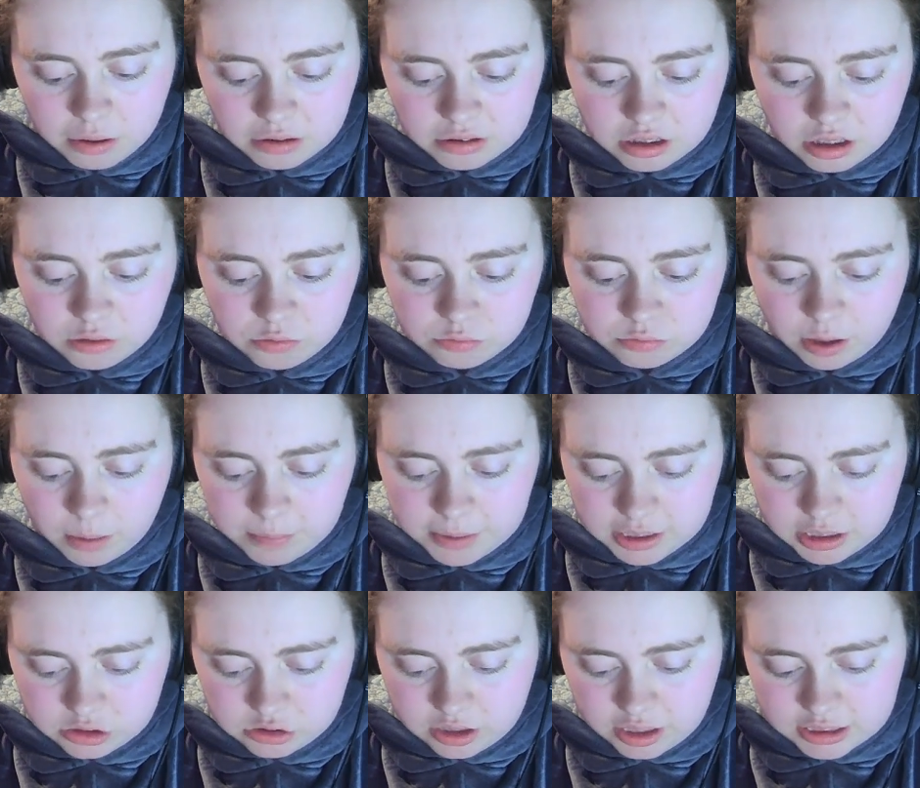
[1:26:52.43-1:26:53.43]
Well, not
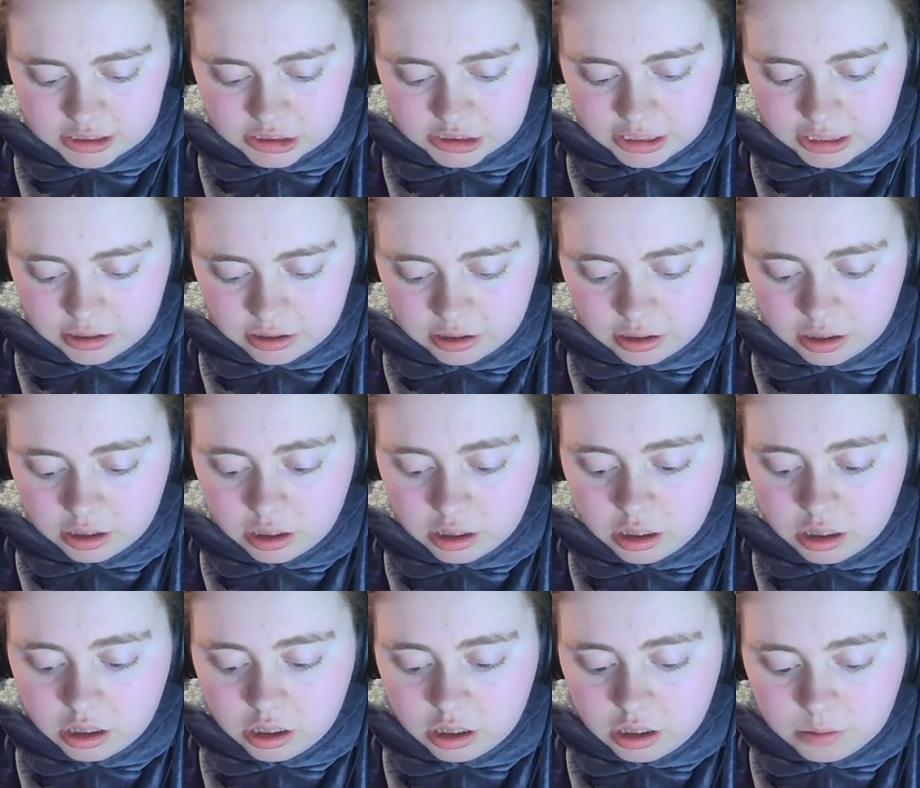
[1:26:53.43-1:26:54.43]
robbing the tribe, Jay
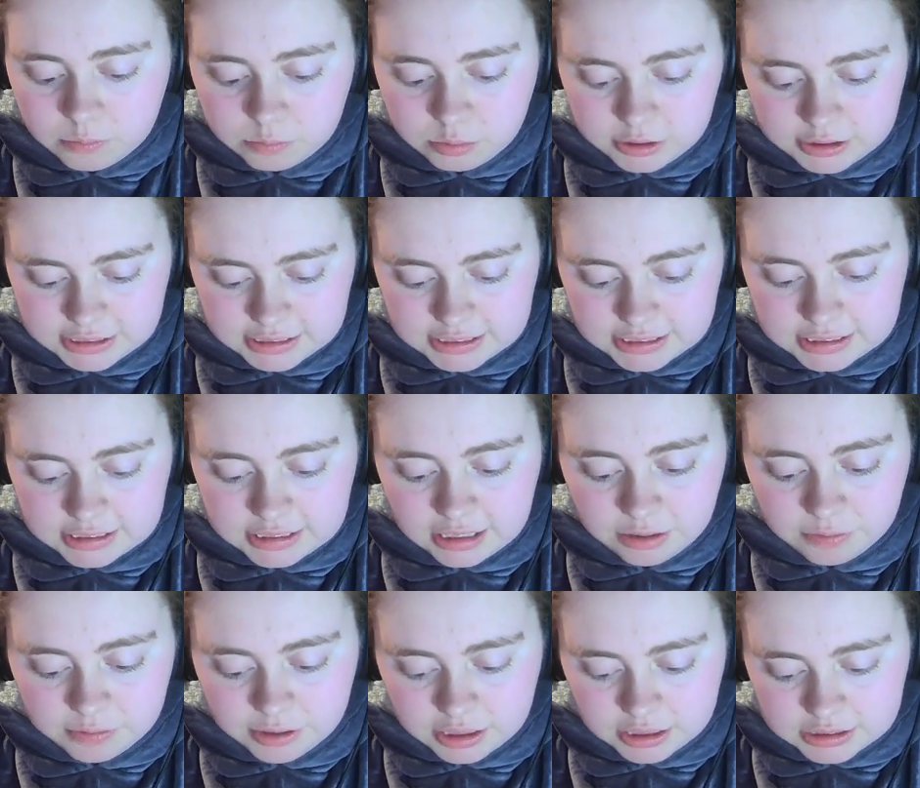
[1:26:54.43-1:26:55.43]
protested.
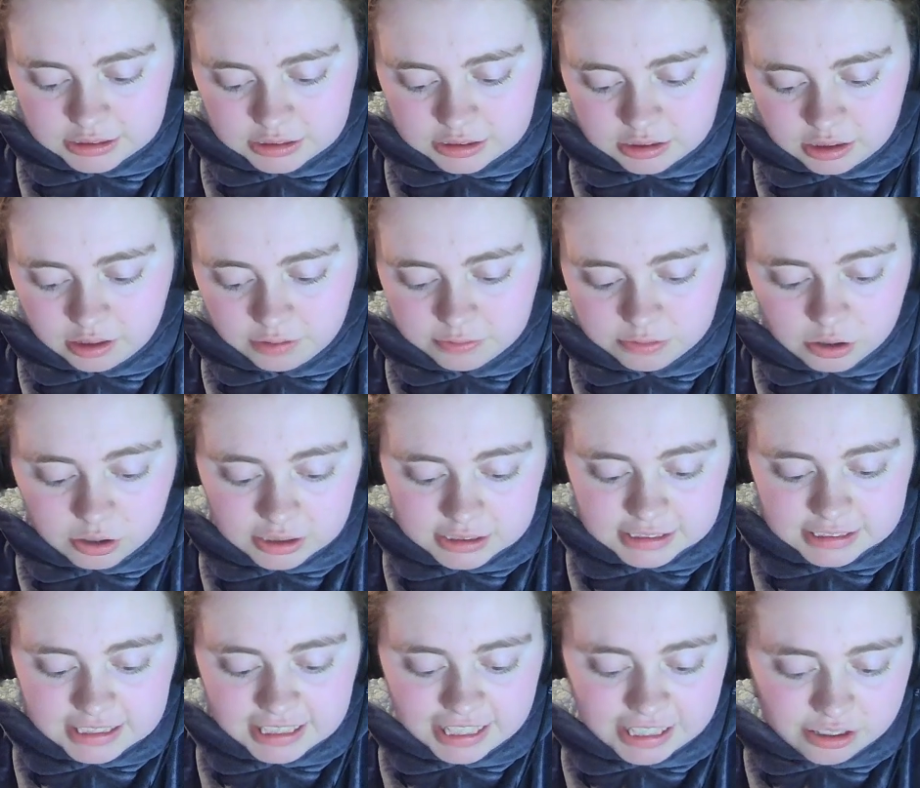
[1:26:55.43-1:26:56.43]
Then he realized, of
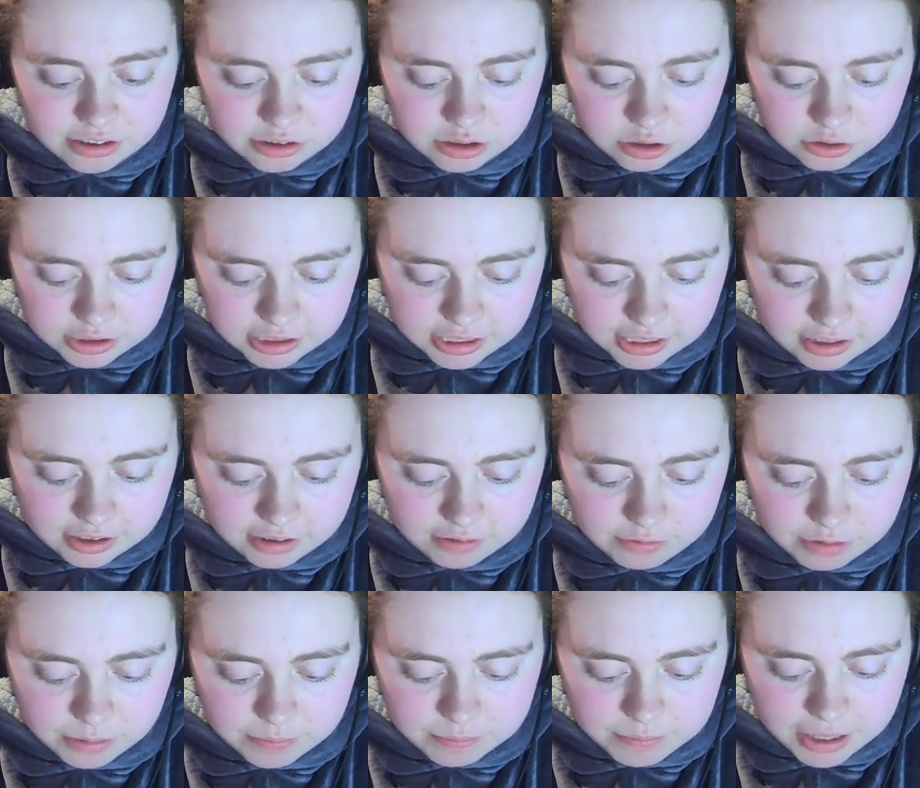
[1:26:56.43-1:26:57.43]
course they don't know that.
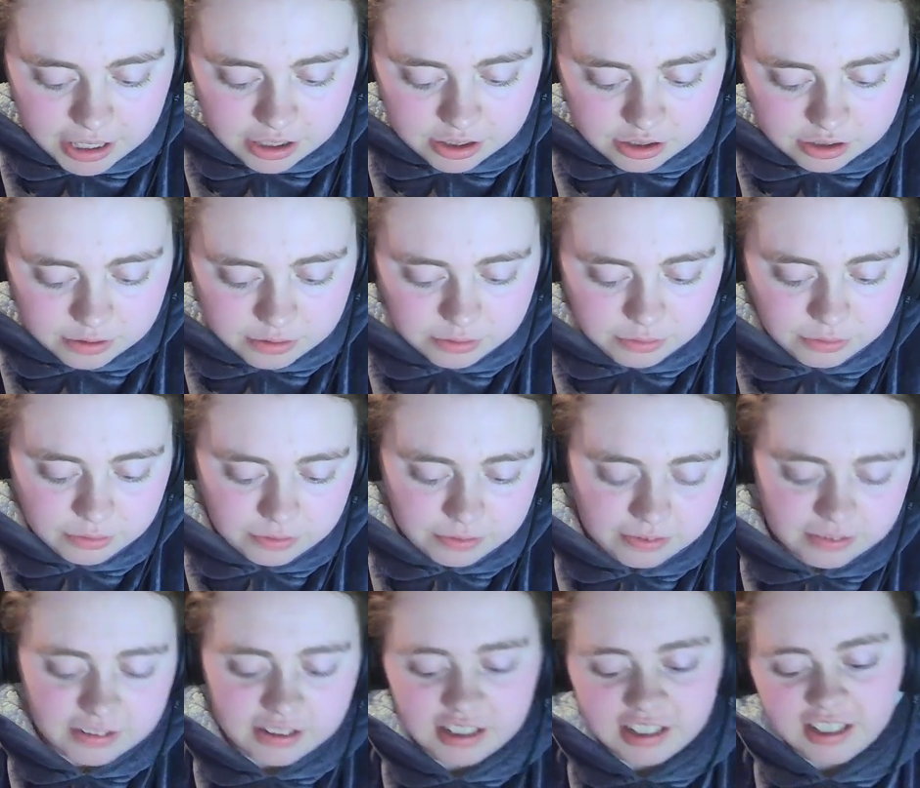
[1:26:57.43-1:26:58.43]
We better.
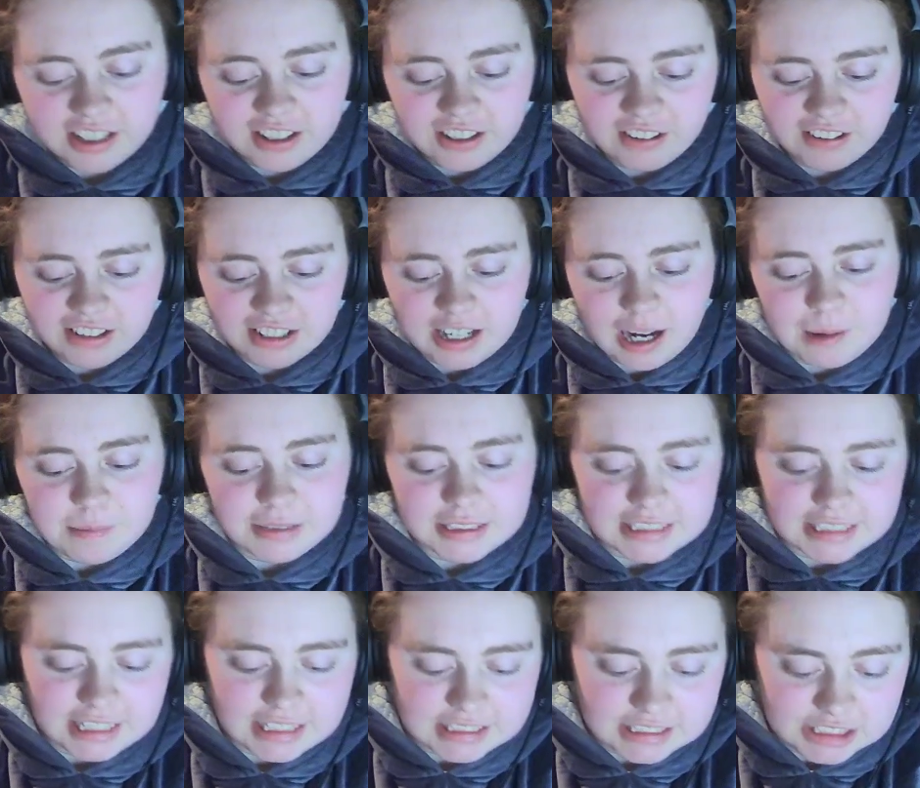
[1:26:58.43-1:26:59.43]
Oof. Inagami
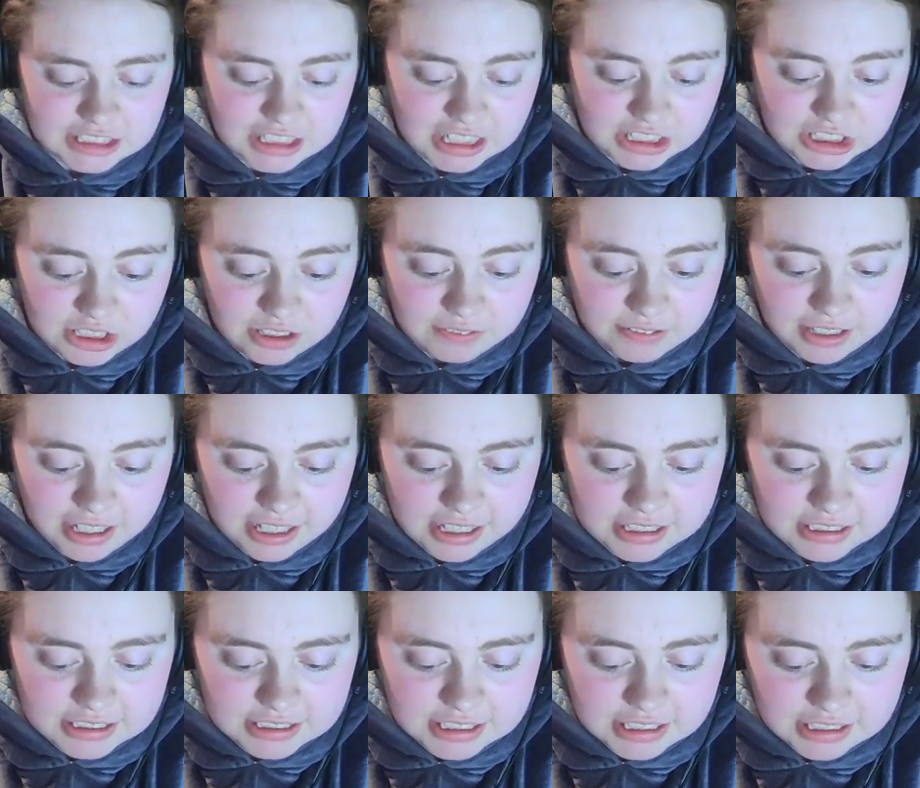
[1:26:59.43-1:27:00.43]
said as a section of the
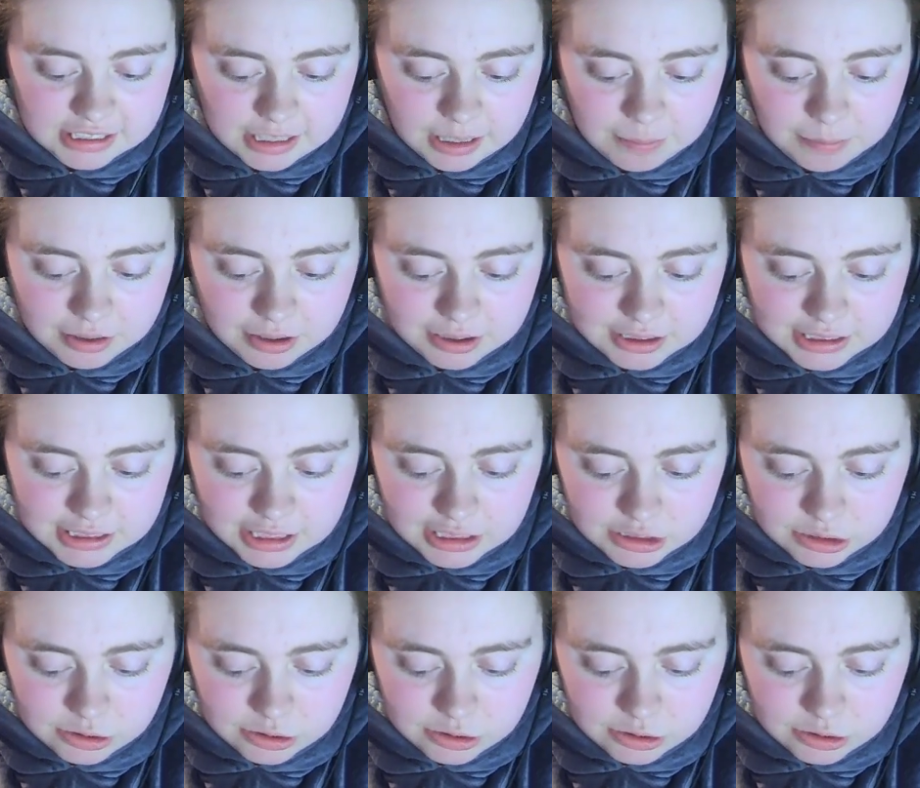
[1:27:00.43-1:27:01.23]
cave ceiling came loose